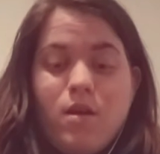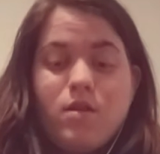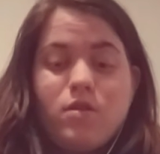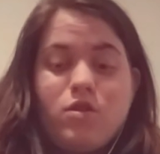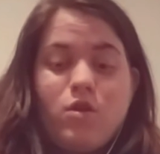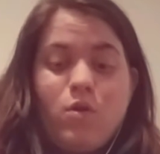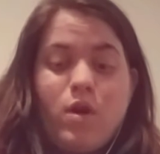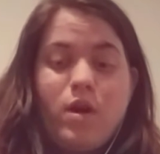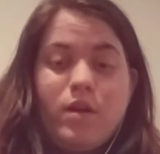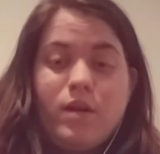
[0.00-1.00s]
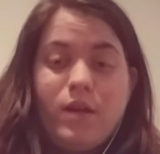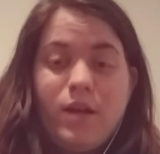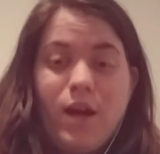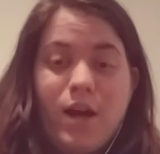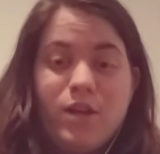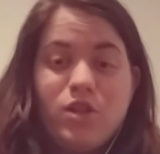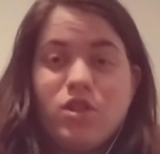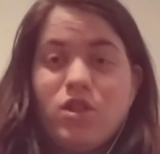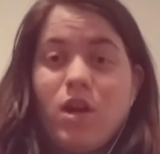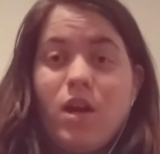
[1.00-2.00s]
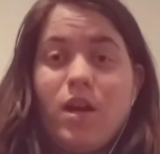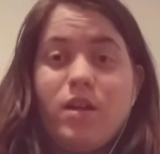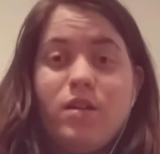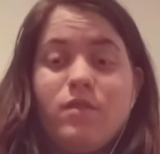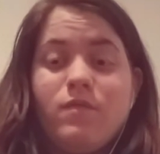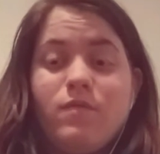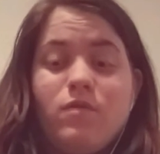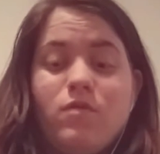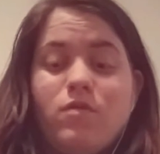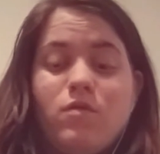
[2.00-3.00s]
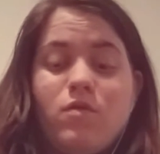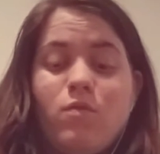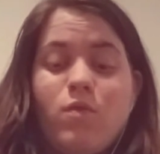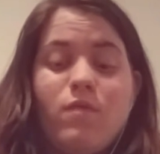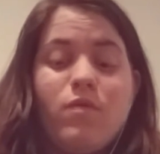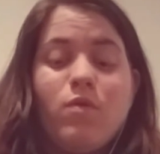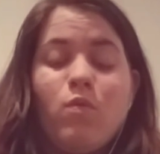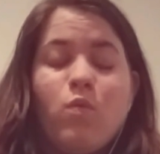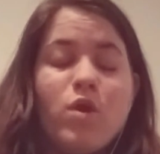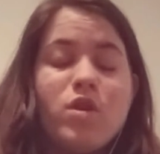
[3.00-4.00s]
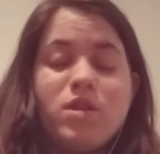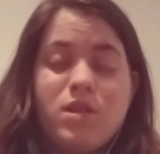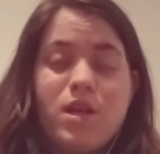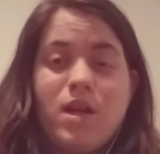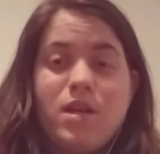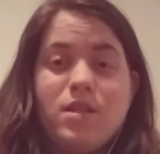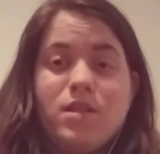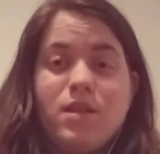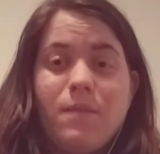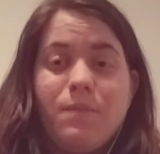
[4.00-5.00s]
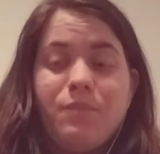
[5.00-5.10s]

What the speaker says: So I just had one of the worst days,